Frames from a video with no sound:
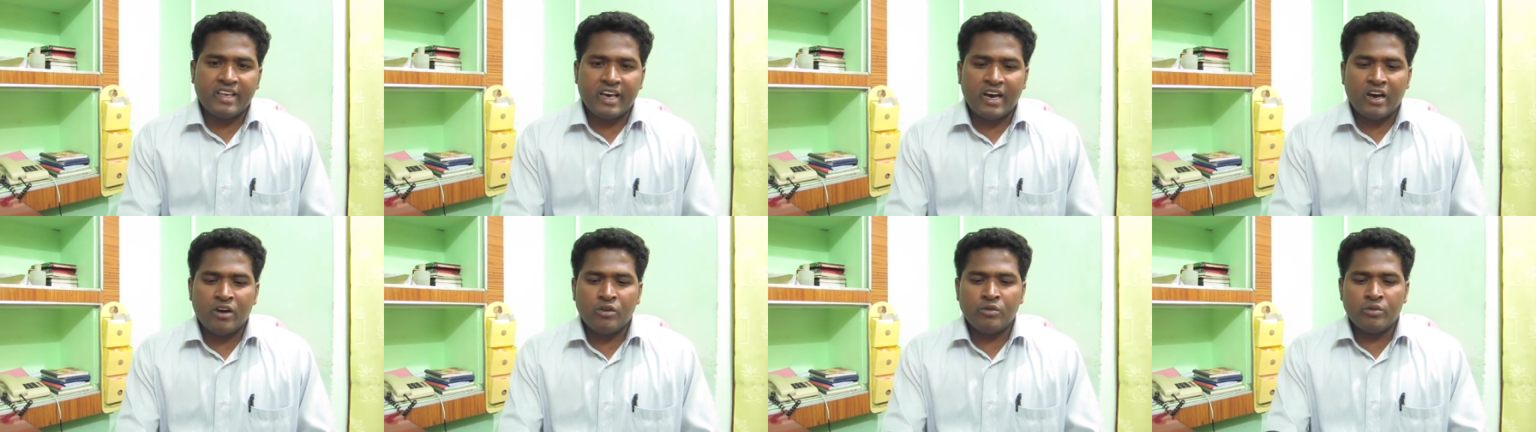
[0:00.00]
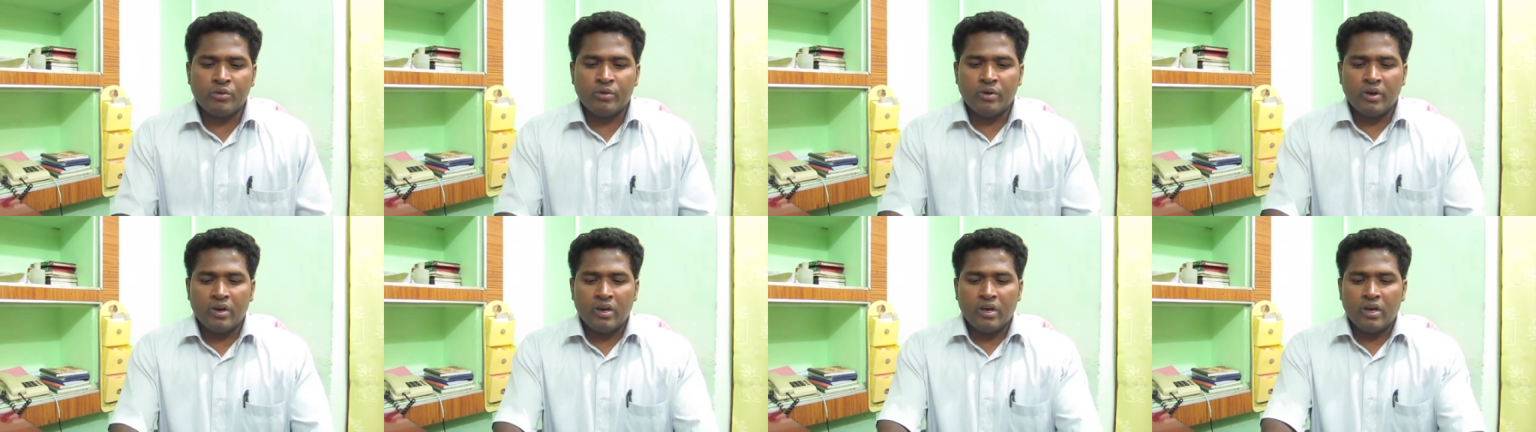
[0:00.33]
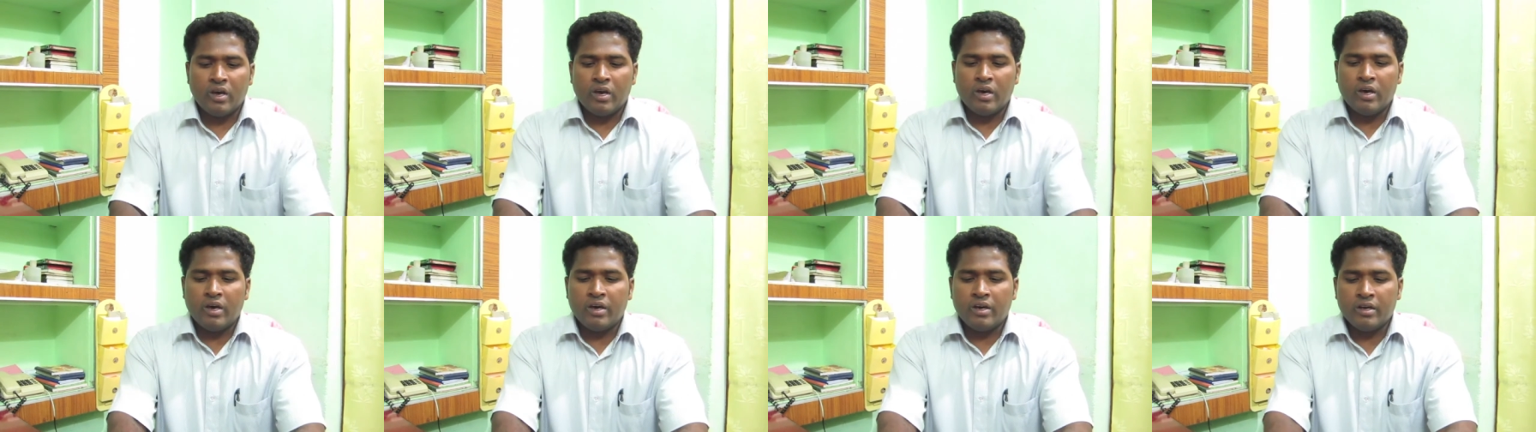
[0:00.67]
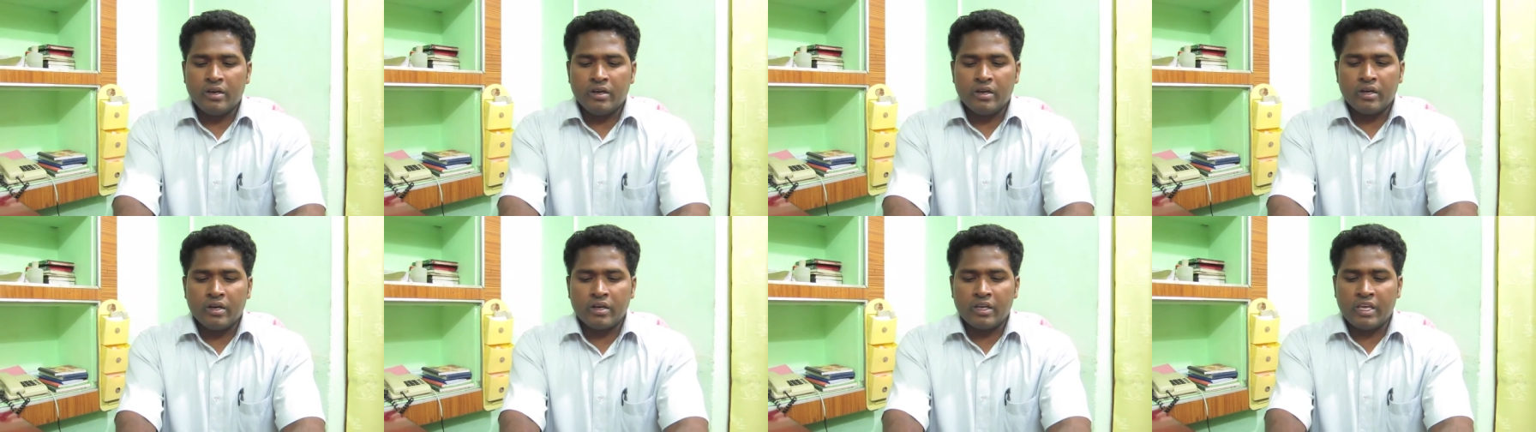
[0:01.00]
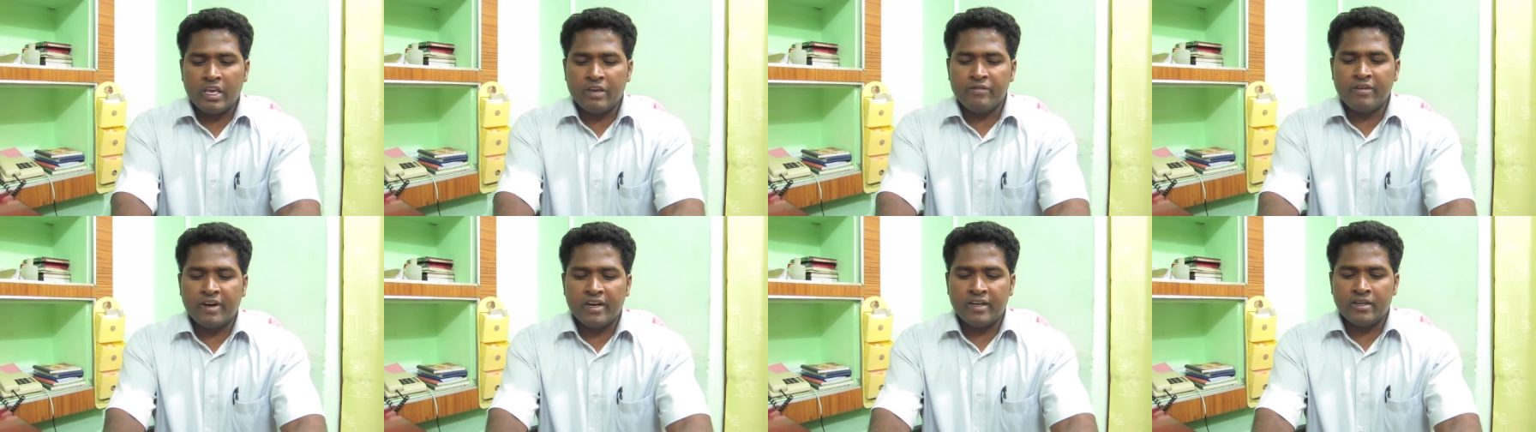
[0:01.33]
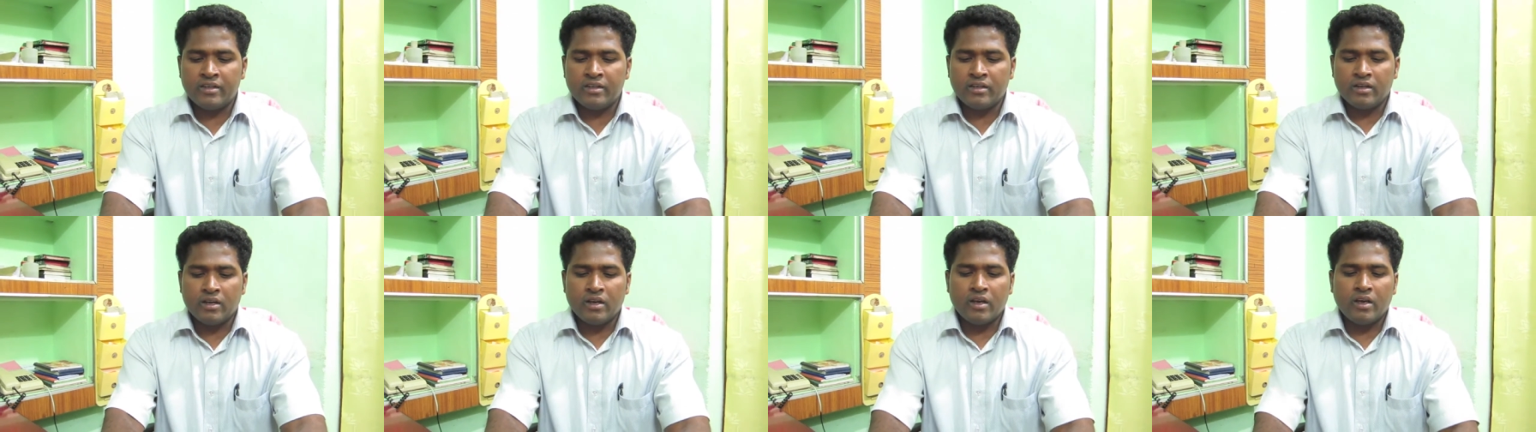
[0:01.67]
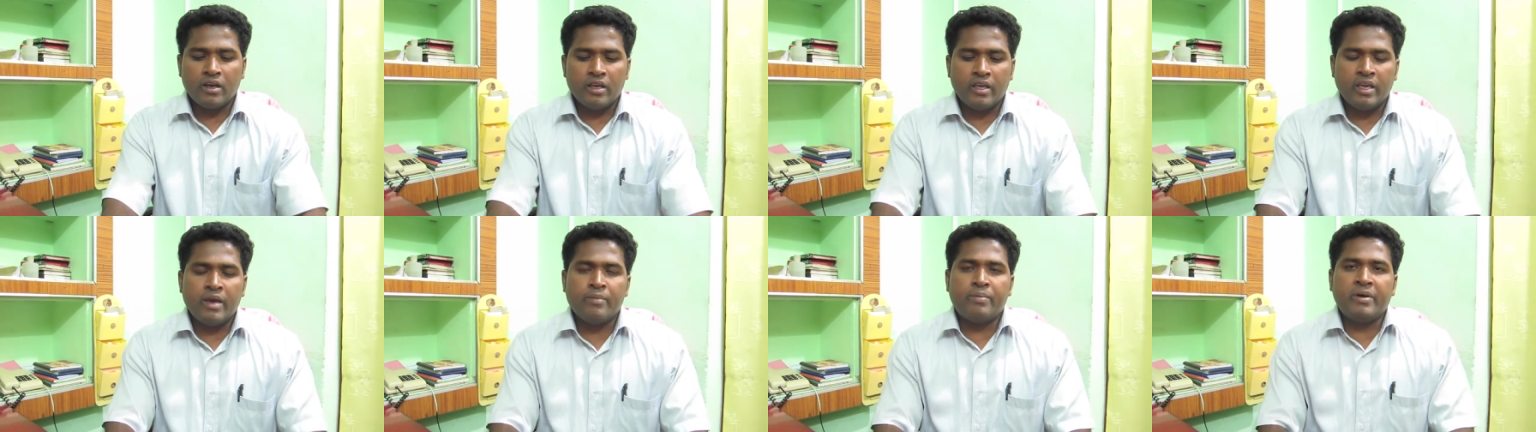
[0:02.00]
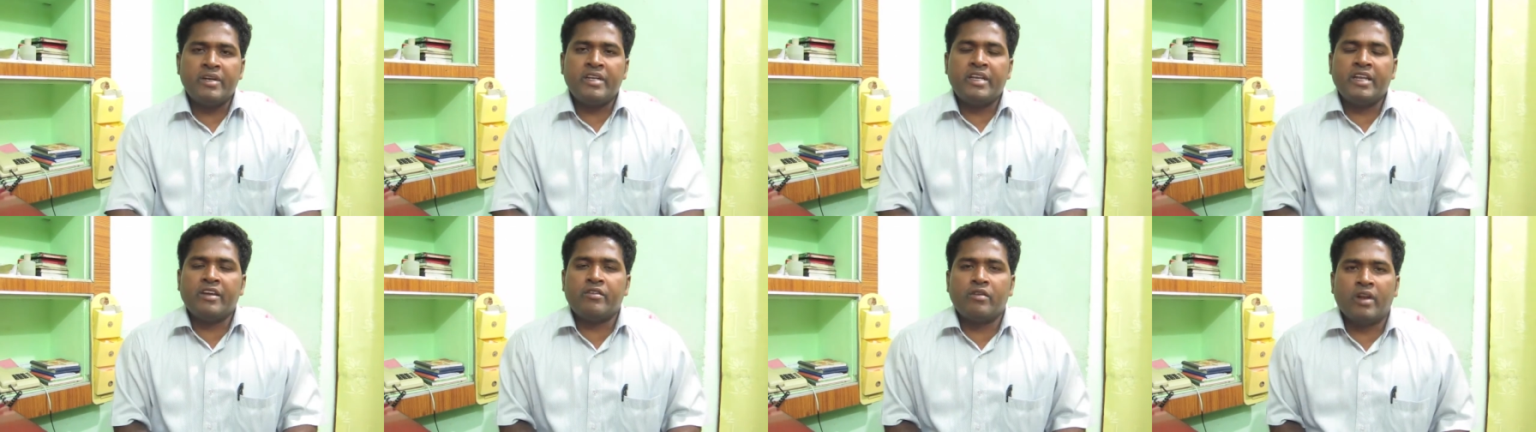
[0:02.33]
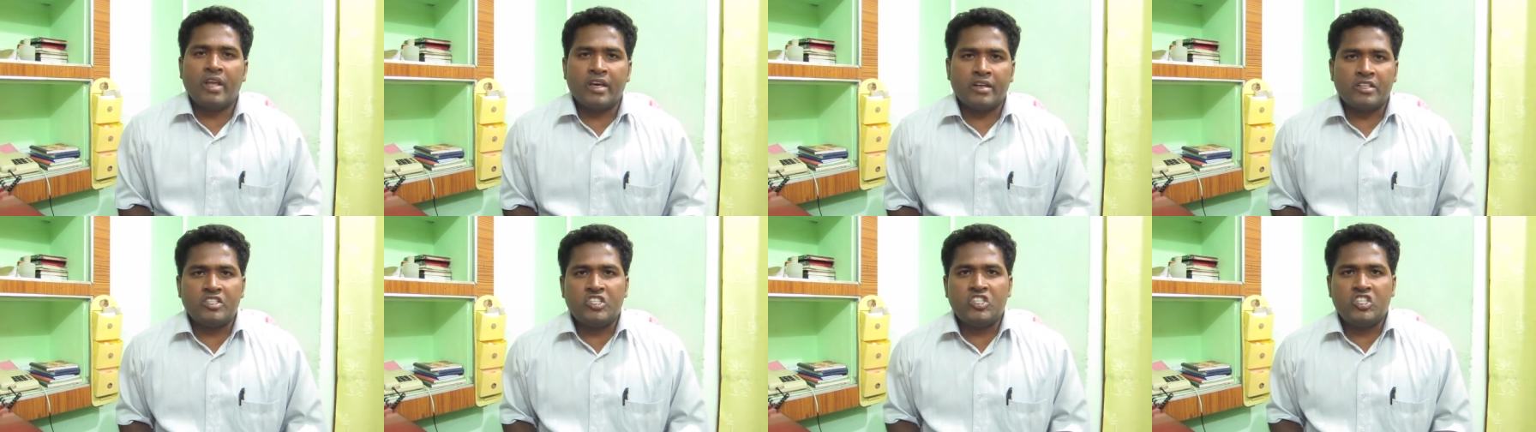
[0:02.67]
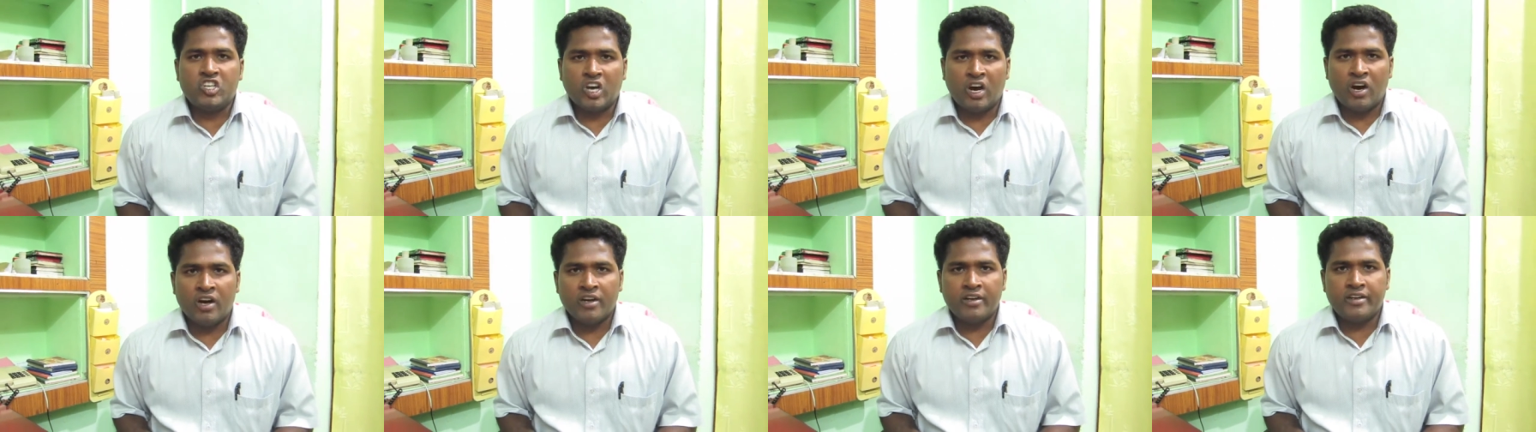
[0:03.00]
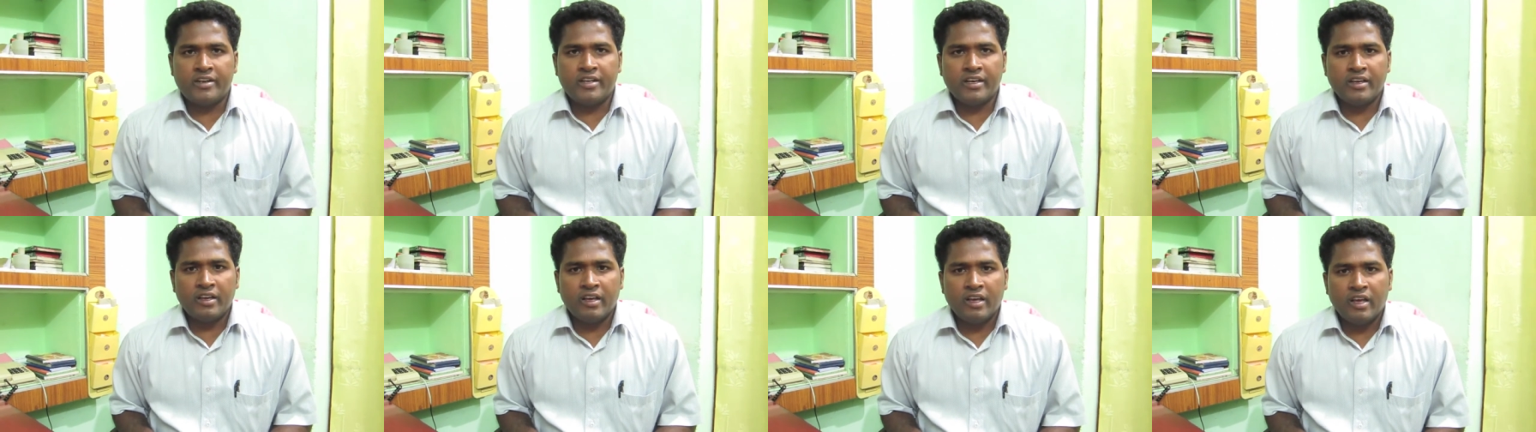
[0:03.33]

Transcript: have given a particular chart